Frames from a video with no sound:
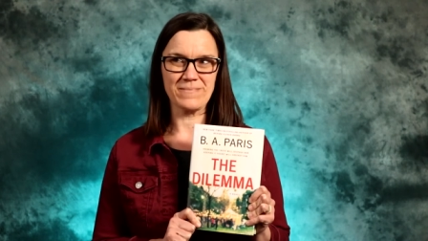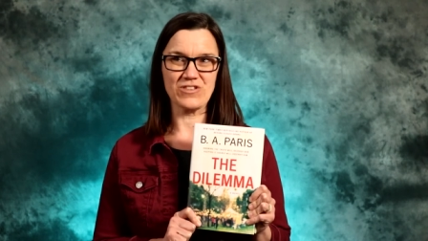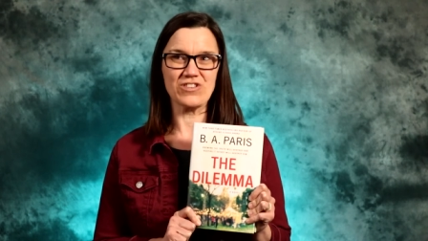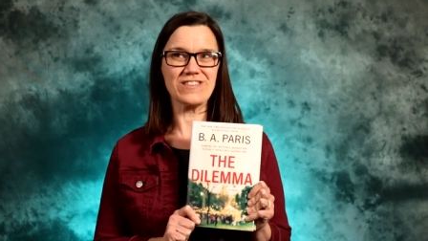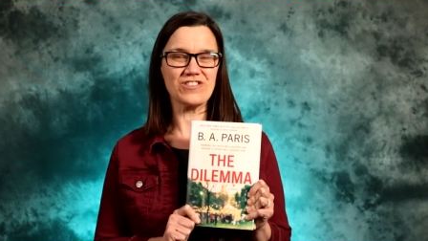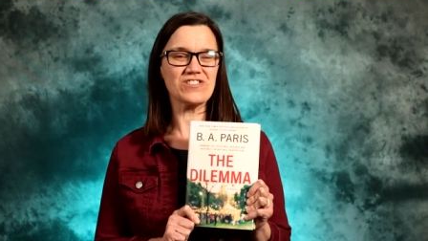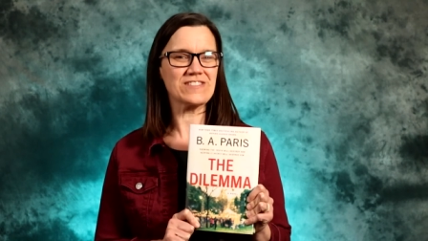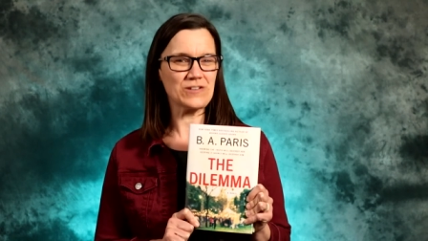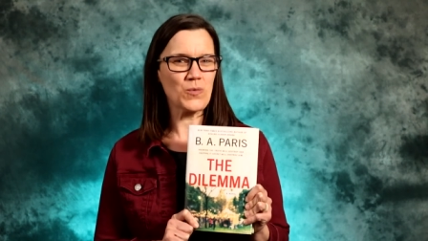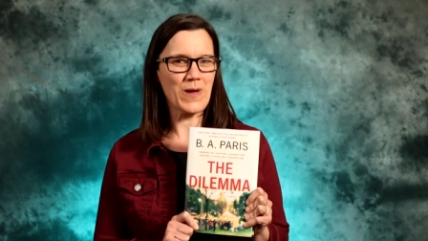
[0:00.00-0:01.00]
She's just
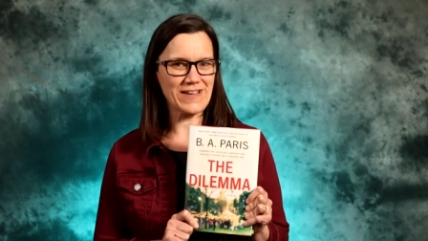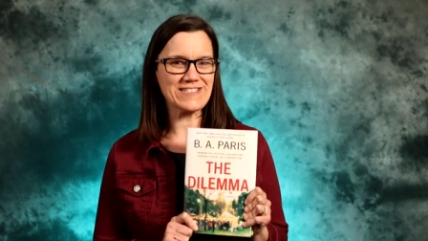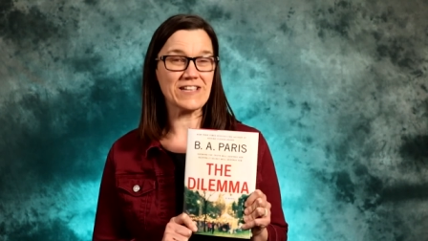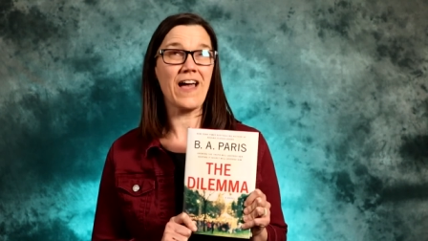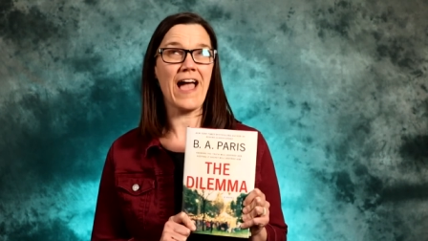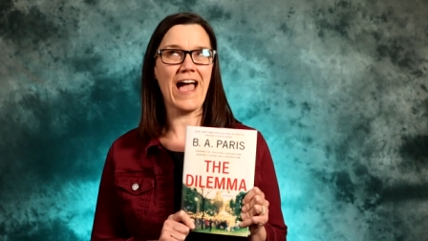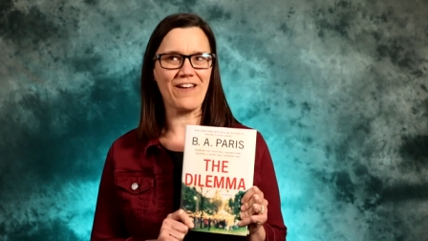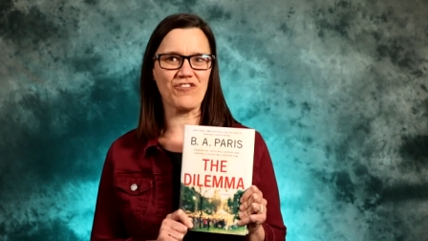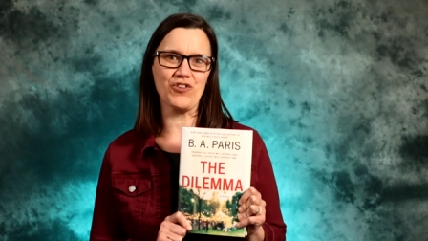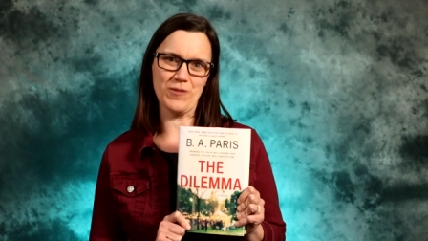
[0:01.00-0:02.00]
going to wait until
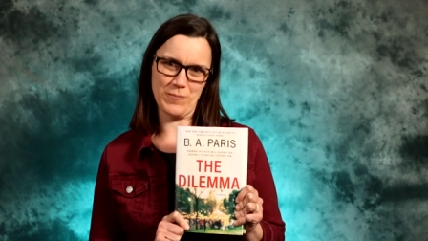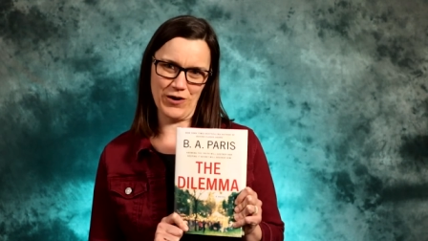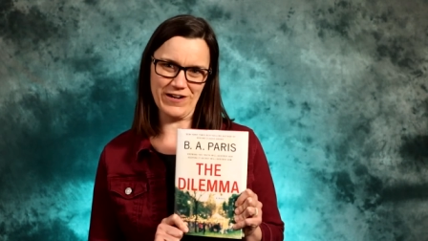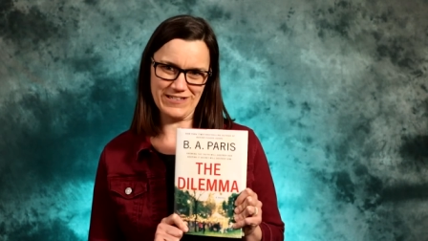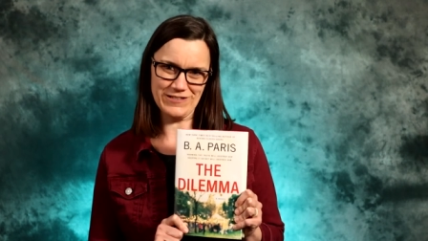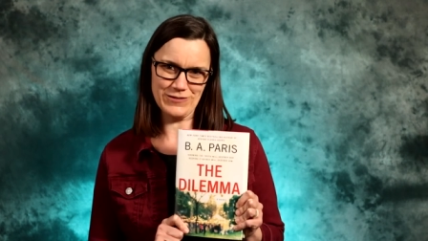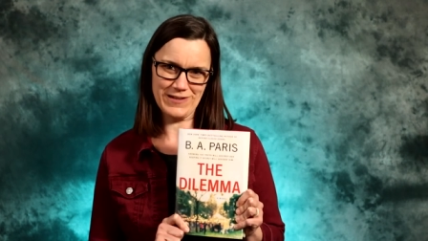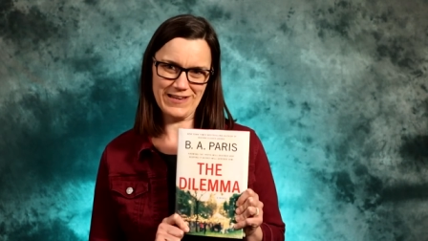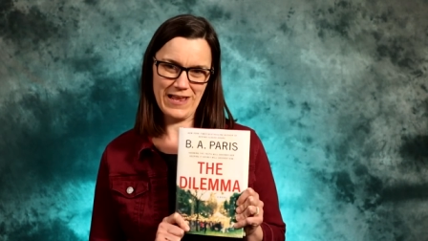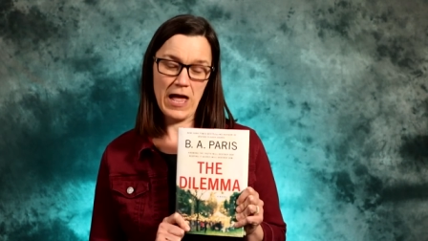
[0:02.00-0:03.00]
after the party to do
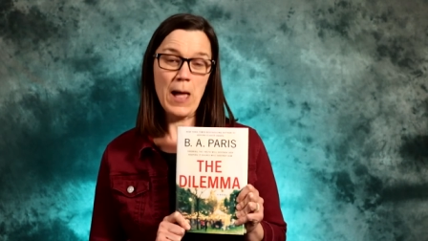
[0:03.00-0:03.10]
it.